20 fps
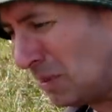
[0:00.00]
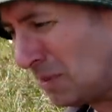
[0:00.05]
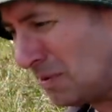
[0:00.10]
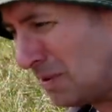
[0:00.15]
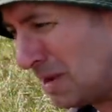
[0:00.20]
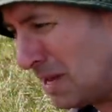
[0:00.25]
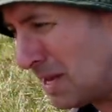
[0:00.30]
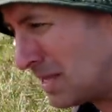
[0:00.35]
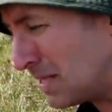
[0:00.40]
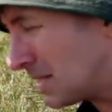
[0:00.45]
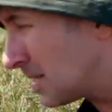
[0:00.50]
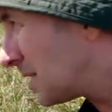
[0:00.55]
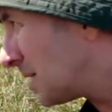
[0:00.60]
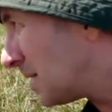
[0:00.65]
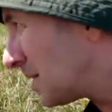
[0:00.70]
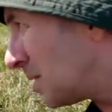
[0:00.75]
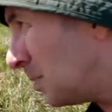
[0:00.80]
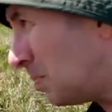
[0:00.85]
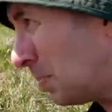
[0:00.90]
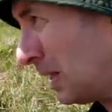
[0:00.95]
what there
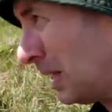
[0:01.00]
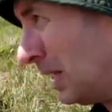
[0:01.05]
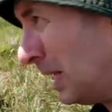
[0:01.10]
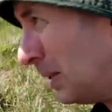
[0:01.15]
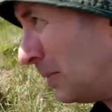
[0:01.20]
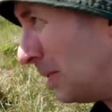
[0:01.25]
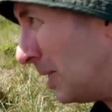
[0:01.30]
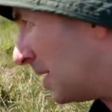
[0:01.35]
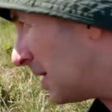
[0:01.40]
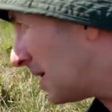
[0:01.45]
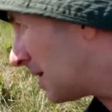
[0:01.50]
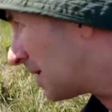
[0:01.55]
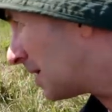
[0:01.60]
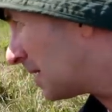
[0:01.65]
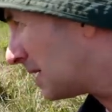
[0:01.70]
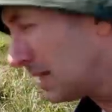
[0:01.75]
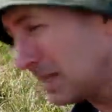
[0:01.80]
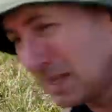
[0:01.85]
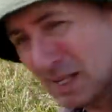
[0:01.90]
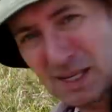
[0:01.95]
is to play
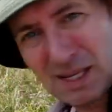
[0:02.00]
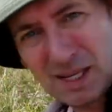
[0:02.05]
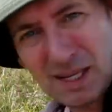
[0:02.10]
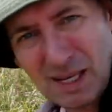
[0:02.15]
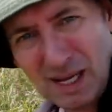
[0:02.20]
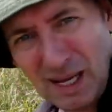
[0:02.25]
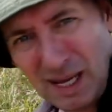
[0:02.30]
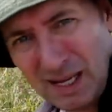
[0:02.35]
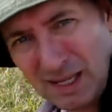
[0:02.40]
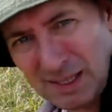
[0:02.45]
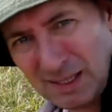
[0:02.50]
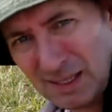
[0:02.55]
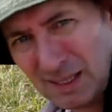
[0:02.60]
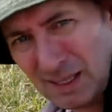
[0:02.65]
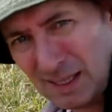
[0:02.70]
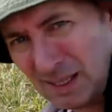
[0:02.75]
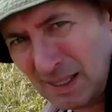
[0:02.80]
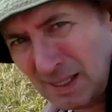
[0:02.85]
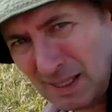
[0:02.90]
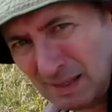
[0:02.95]
with,
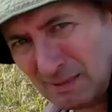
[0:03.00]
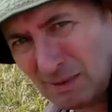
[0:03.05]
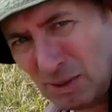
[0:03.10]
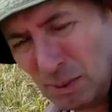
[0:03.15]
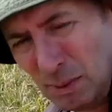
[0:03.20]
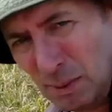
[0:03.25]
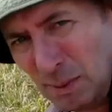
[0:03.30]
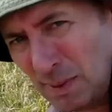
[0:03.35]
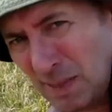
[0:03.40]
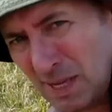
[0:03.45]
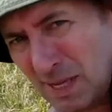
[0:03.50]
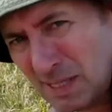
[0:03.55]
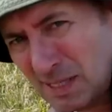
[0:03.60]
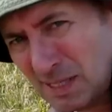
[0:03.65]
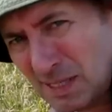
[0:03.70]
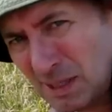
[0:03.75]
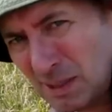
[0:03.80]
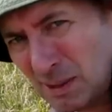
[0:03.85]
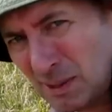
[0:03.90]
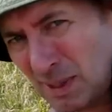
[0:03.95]
and I've come up with
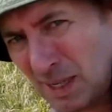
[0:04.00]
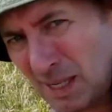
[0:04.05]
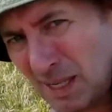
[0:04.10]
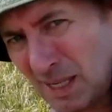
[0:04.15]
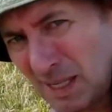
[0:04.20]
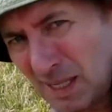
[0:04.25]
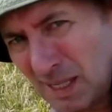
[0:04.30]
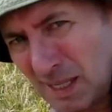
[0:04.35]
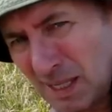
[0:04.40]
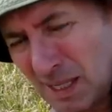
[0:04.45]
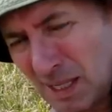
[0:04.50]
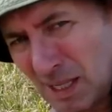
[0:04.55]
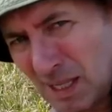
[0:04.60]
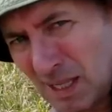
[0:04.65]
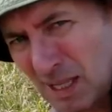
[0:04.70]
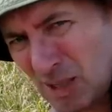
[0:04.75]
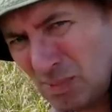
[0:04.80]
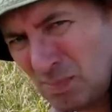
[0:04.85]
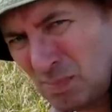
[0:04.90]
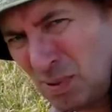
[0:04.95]
this. So
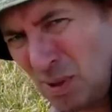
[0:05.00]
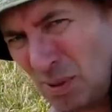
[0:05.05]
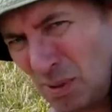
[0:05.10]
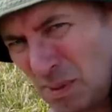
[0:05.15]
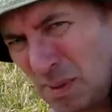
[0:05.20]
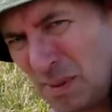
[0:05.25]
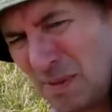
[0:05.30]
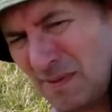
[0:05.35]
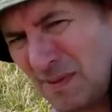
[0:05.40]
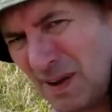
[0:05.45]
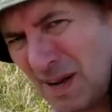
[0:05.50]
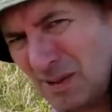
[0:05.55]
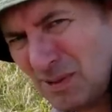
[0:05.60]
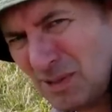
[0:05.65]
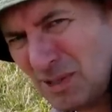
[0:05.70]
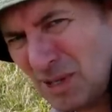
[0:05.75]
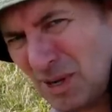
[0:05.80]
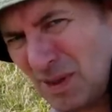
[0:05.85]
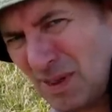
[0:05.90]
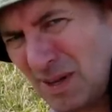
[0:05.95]
that's probably my
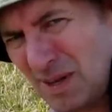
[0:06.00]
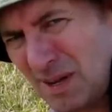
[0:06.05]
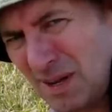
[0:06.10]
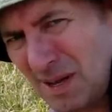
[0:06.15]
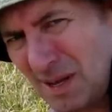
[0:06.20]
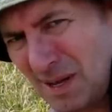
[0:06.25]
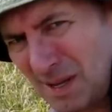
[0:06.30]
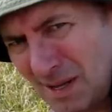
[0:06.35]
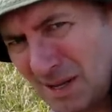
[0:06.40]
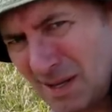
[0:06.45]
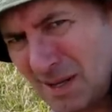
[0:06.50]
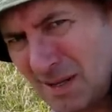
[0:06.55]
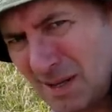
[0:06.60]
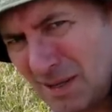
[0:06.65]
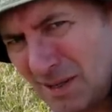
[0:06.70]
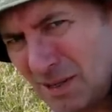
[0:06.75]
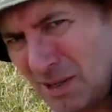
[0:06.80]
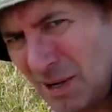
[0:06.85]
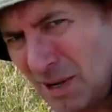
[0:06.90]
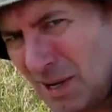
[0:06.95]
final shot of the day.
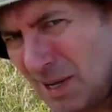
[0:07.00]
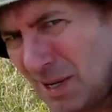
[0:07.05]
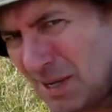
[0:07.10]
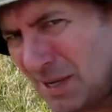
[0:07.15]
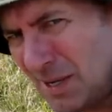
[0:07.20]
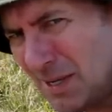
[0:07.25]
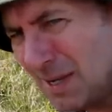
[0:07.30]
Enjoy.